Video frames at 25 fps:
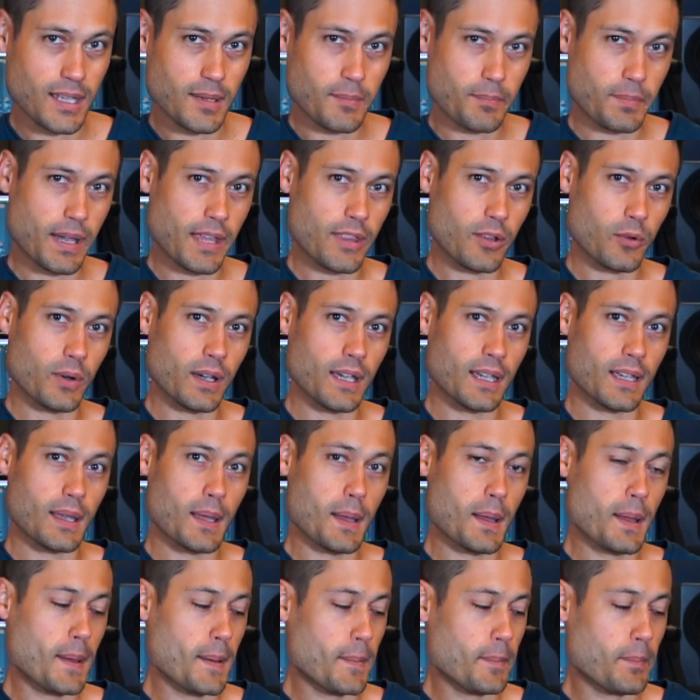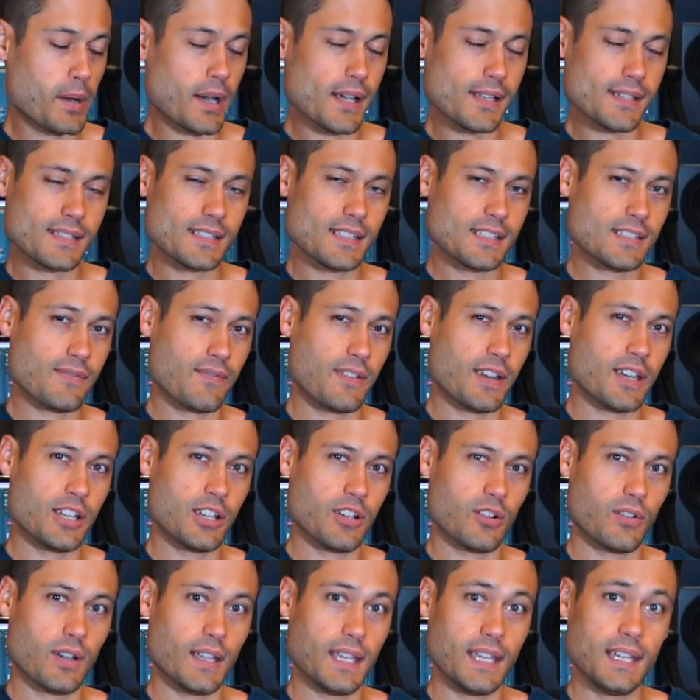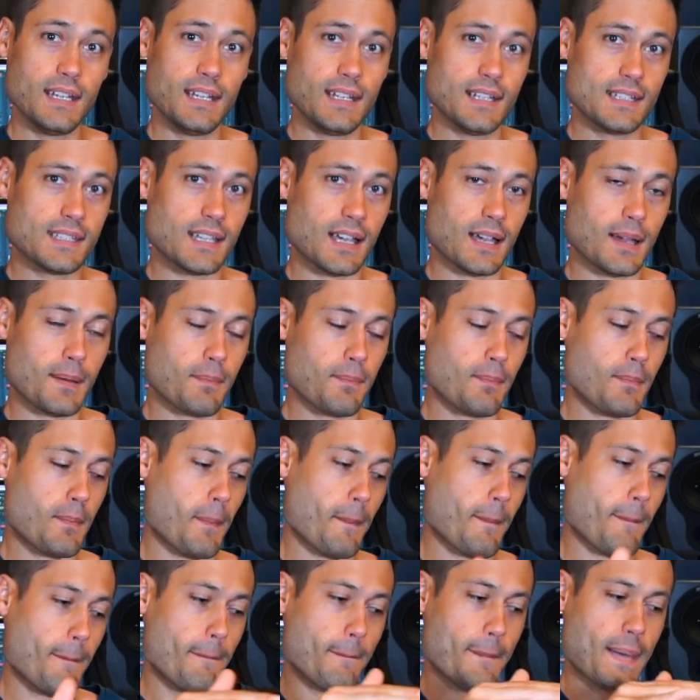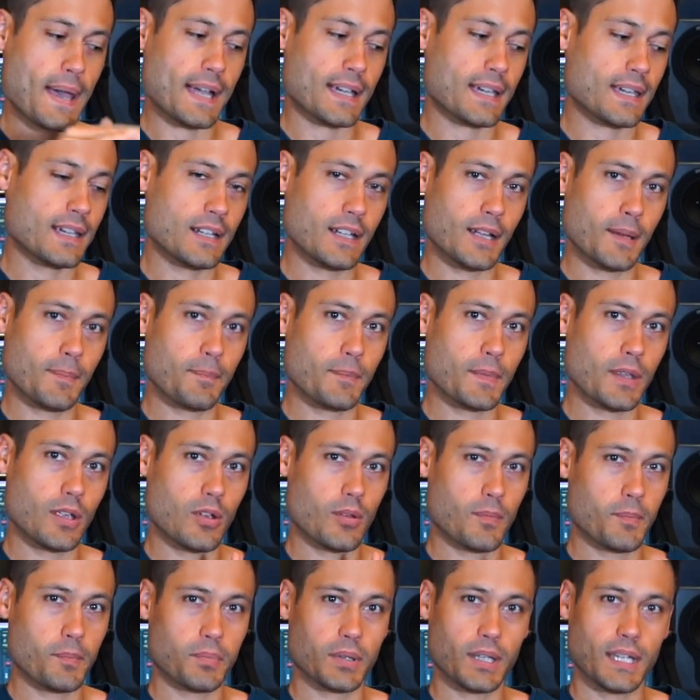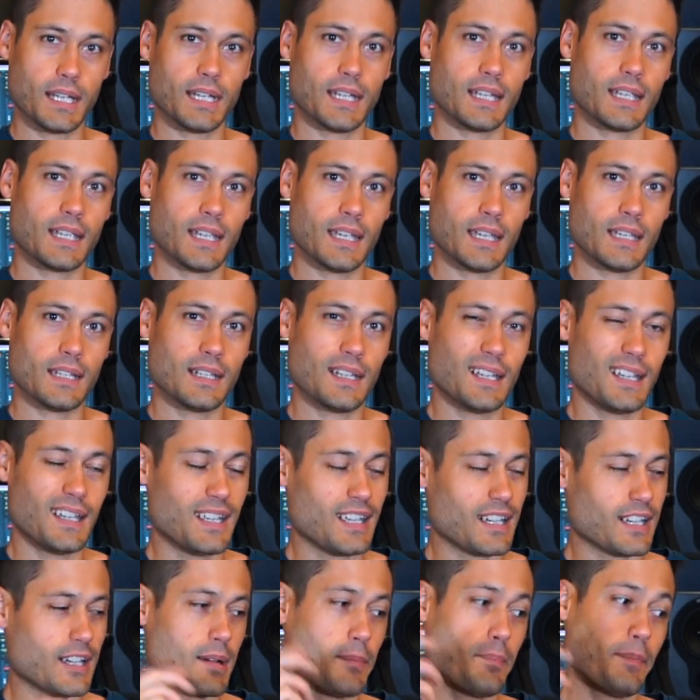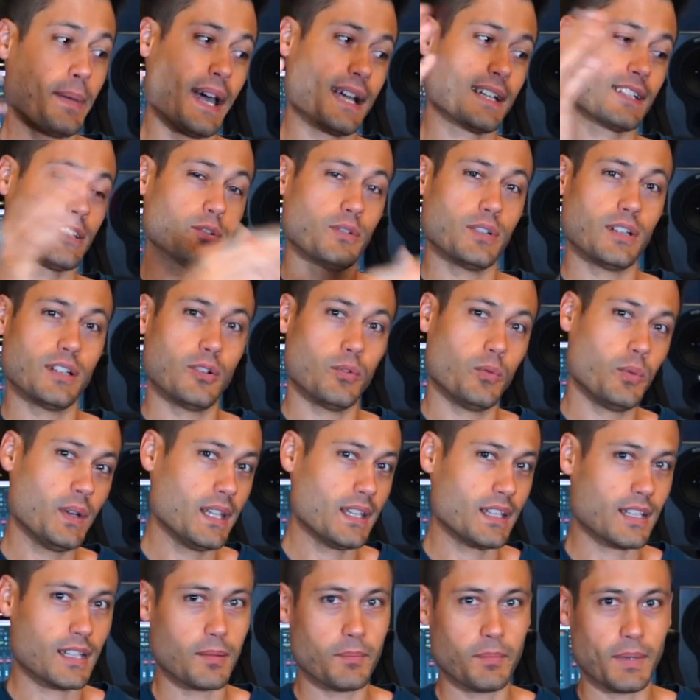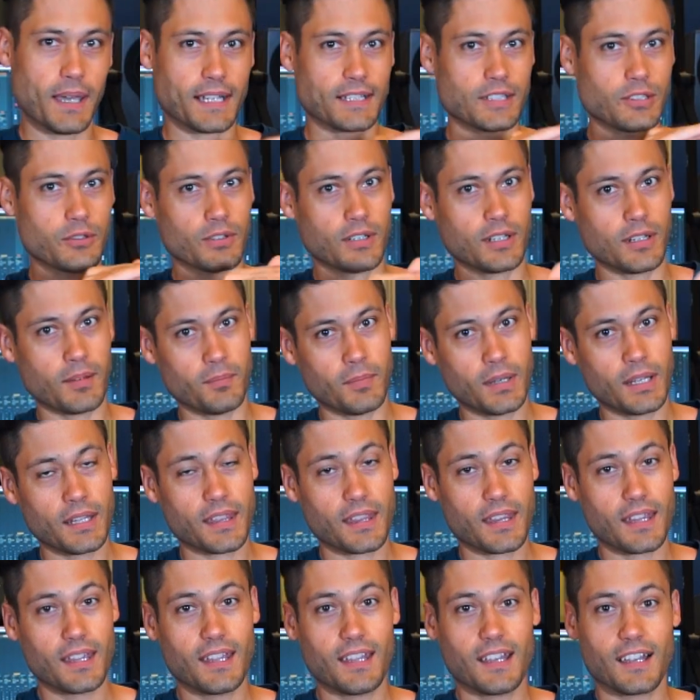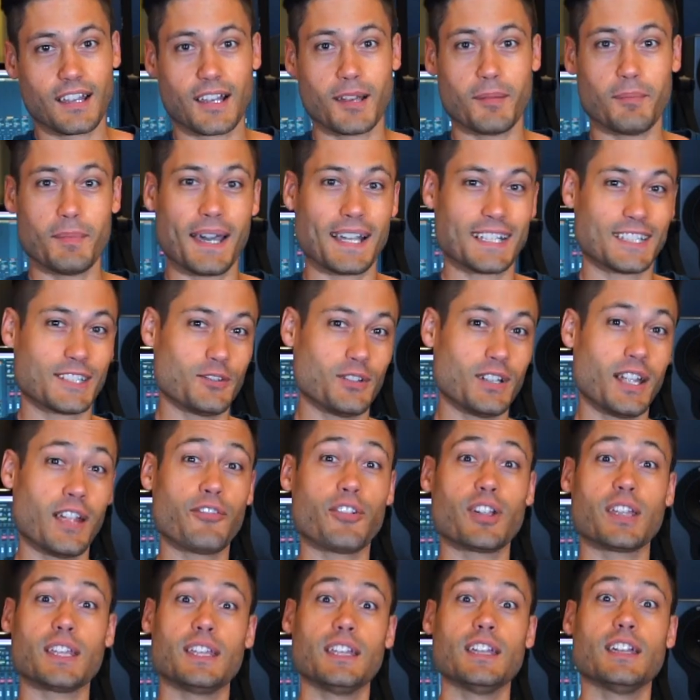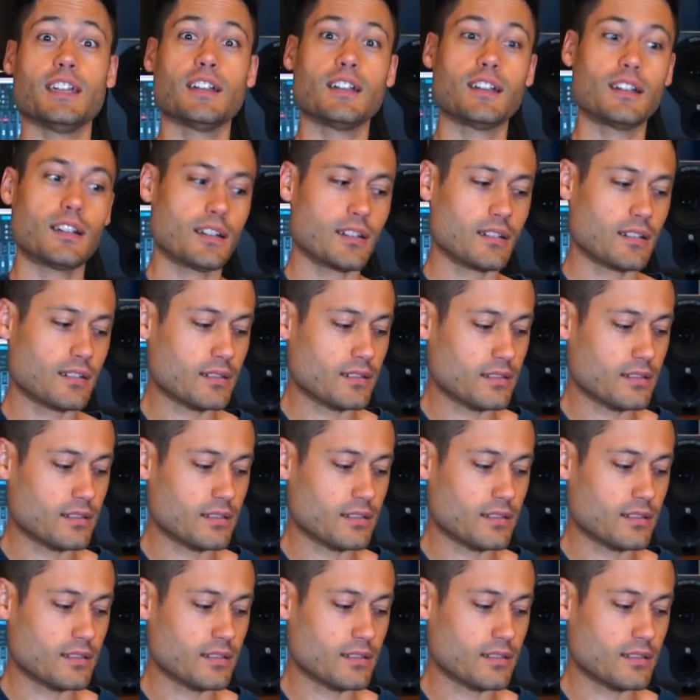By the way, pause this video anytime, back it up, play it again, come back to it in a week, come back to it in a month, come back to it every year.